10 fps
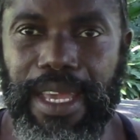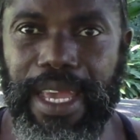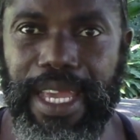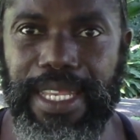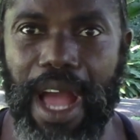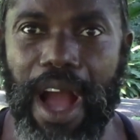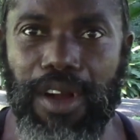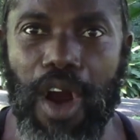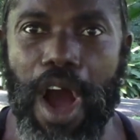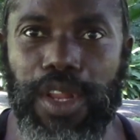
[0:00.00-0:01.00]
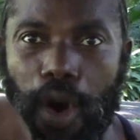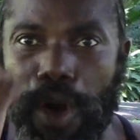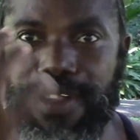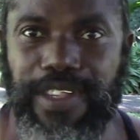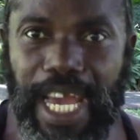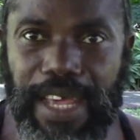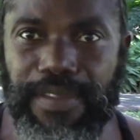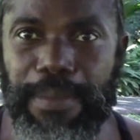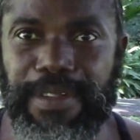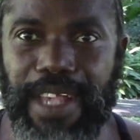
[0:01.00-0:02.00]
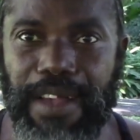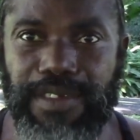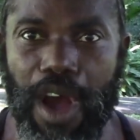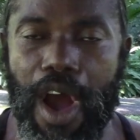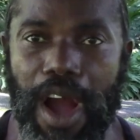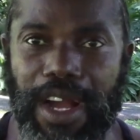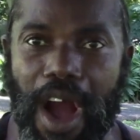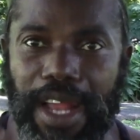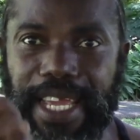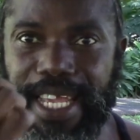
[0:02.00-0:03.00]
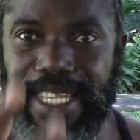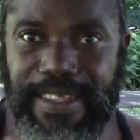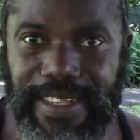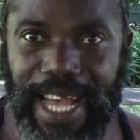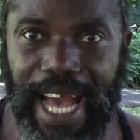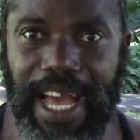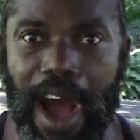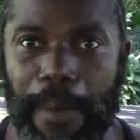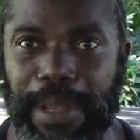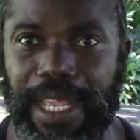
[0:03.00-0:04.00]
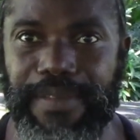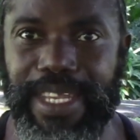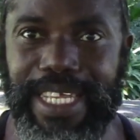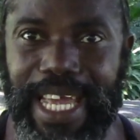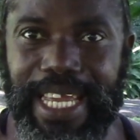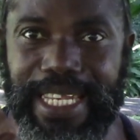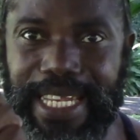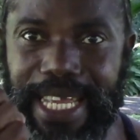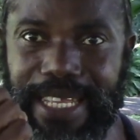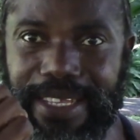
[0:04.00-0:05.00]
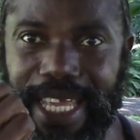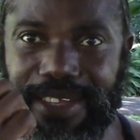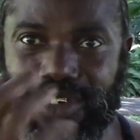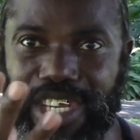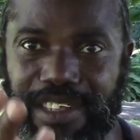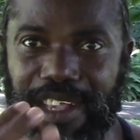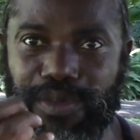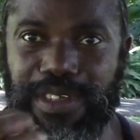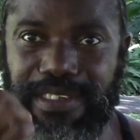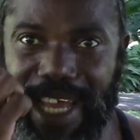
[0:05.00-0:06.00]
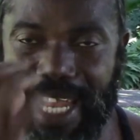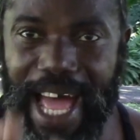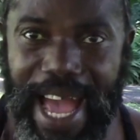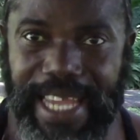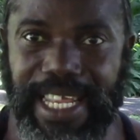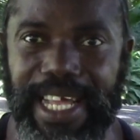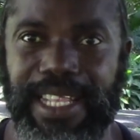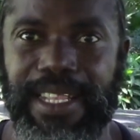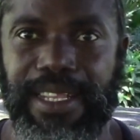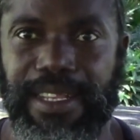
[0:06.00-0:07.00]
in a God outside of themselves, or a God in the sky, or believing in, in, in, in Jesus, which is an idol,